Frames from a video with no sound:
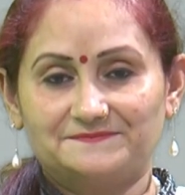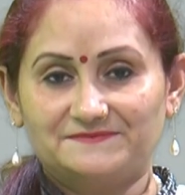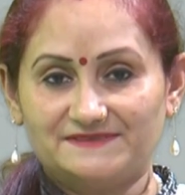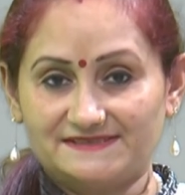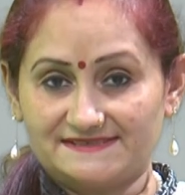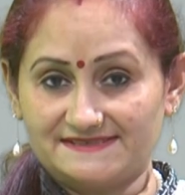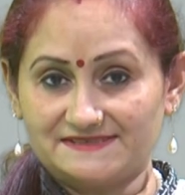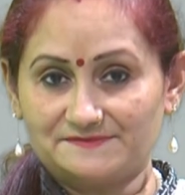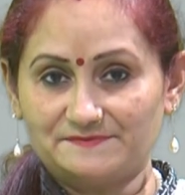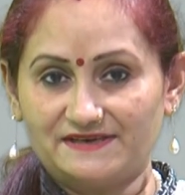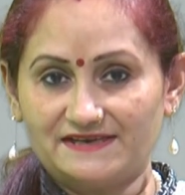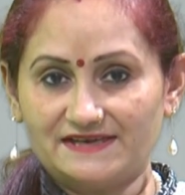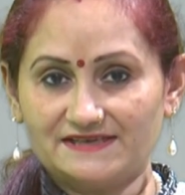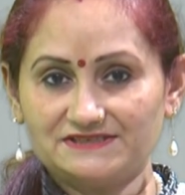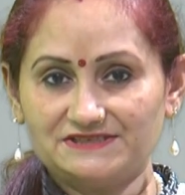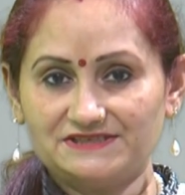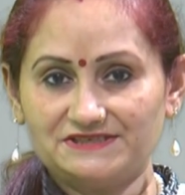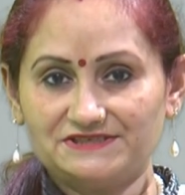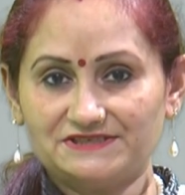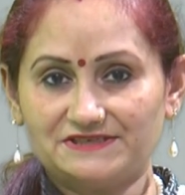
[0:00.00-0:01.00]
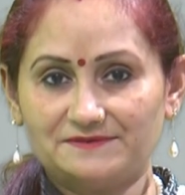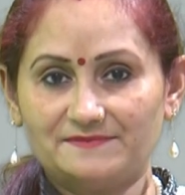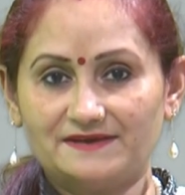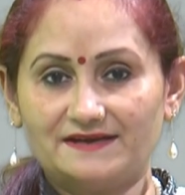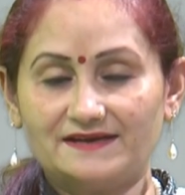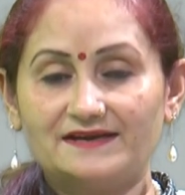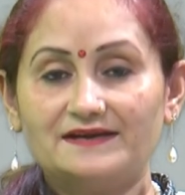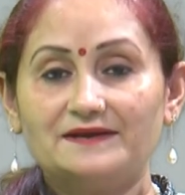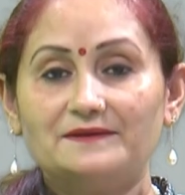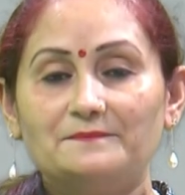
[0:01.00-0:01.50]
This is Meenakshi
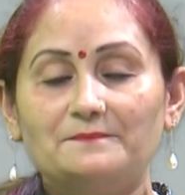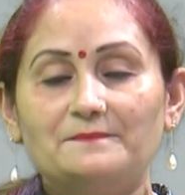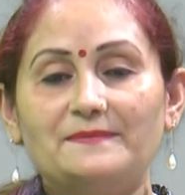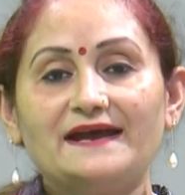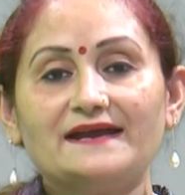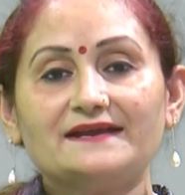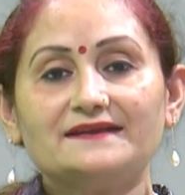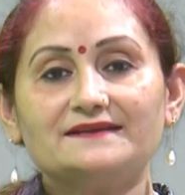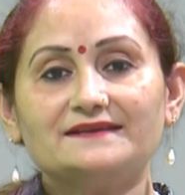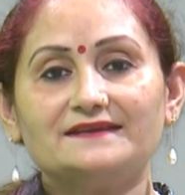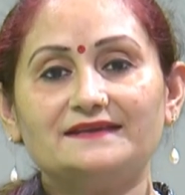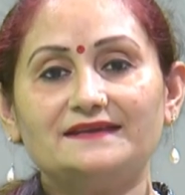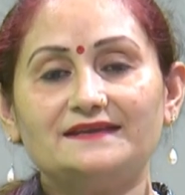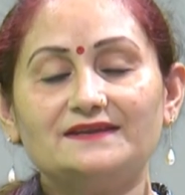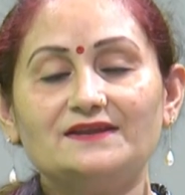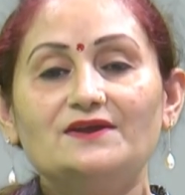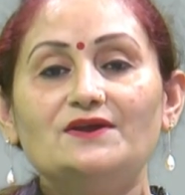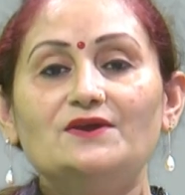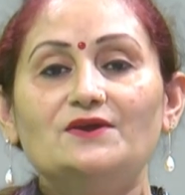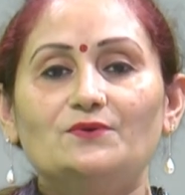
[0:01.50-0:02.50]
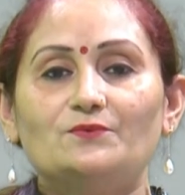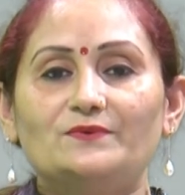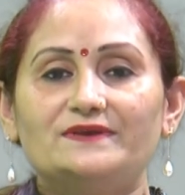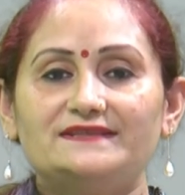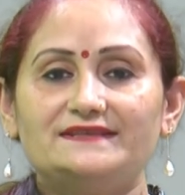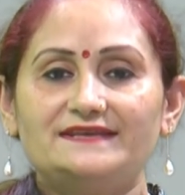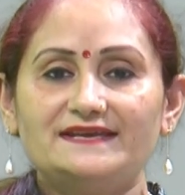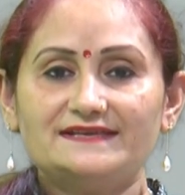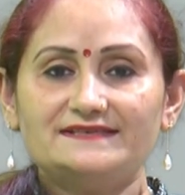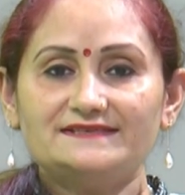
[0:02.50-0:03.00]
Sharma back again
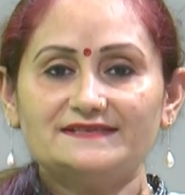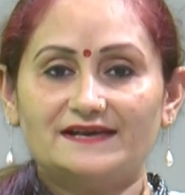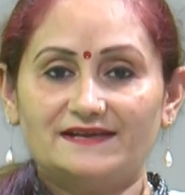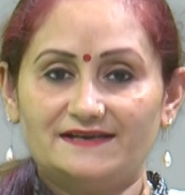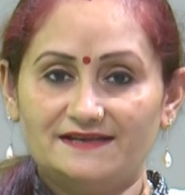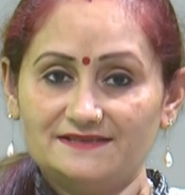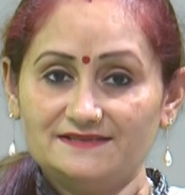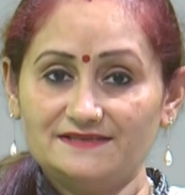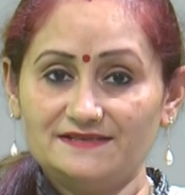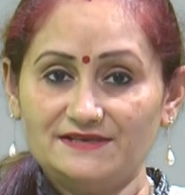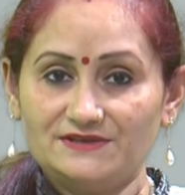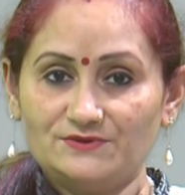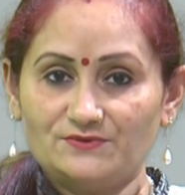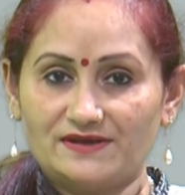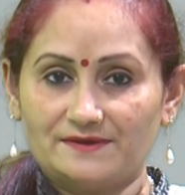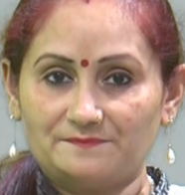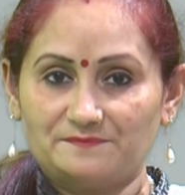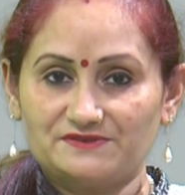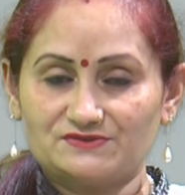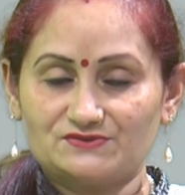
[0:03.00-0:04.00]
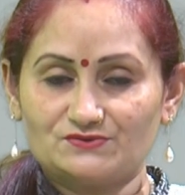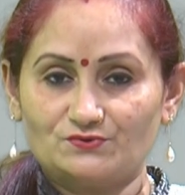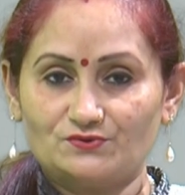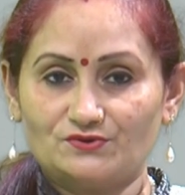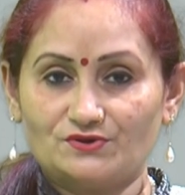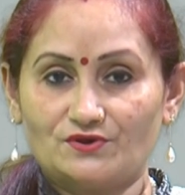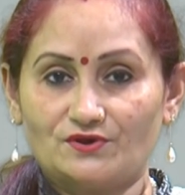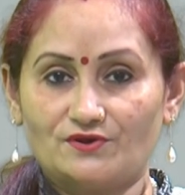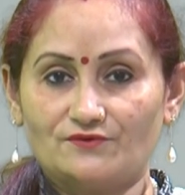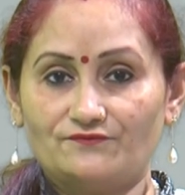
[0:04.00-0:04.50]
with yet another new
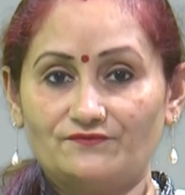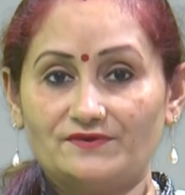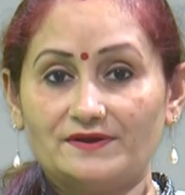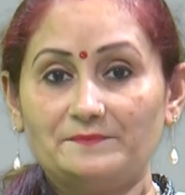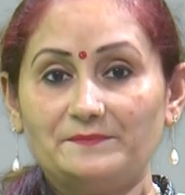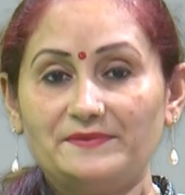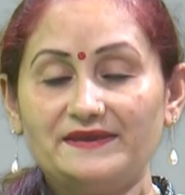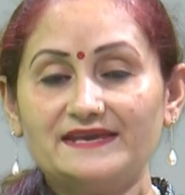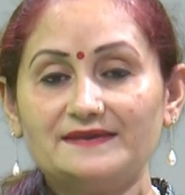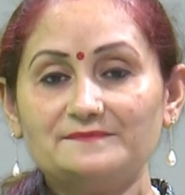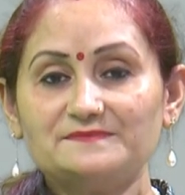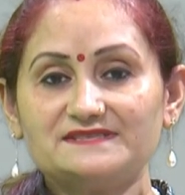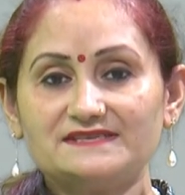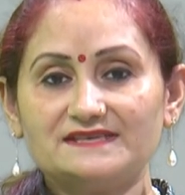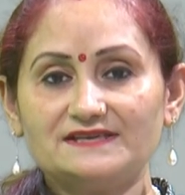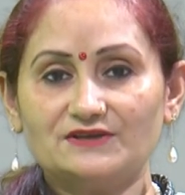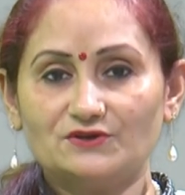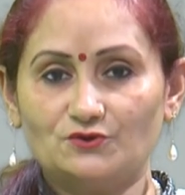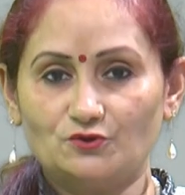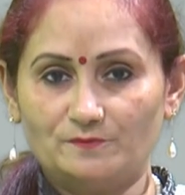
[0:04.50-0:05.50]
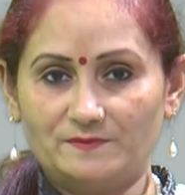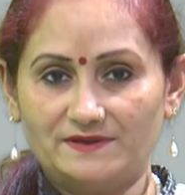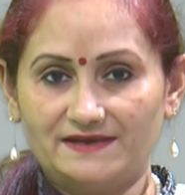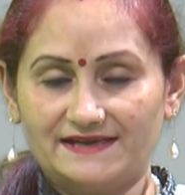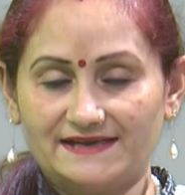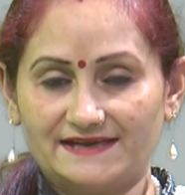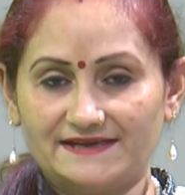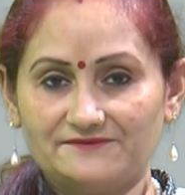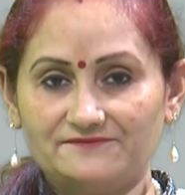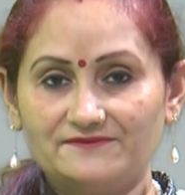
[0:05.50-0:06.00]
episode of BMC Global
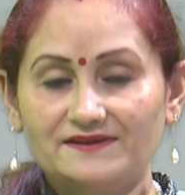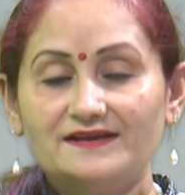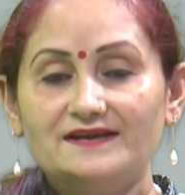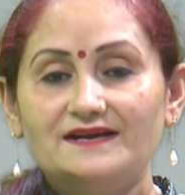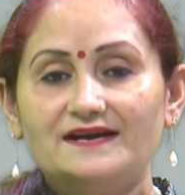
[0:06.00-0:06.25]
Live